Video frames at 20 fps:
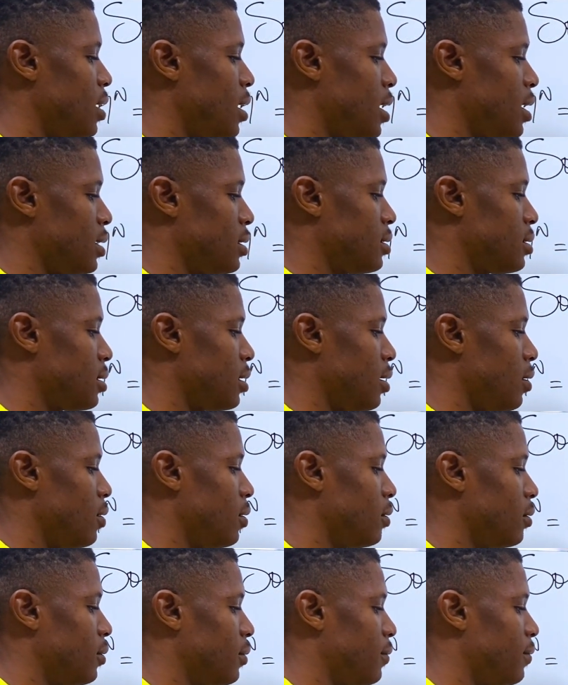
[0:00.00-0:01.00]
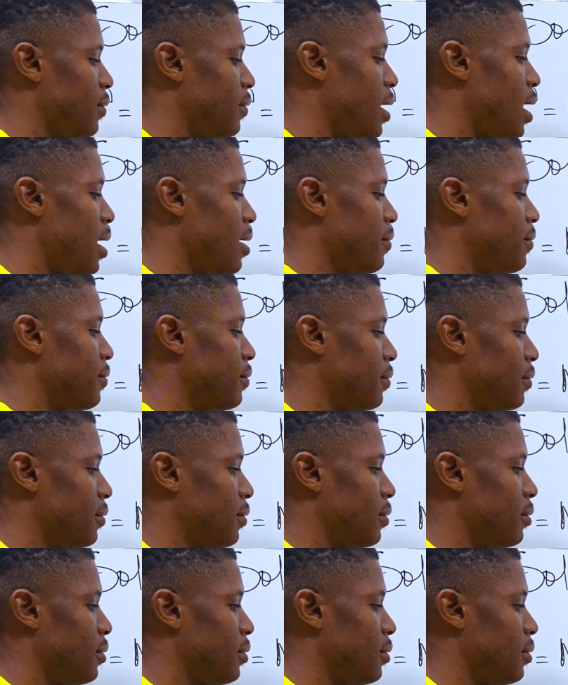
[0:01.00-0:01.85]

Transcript: x log 5.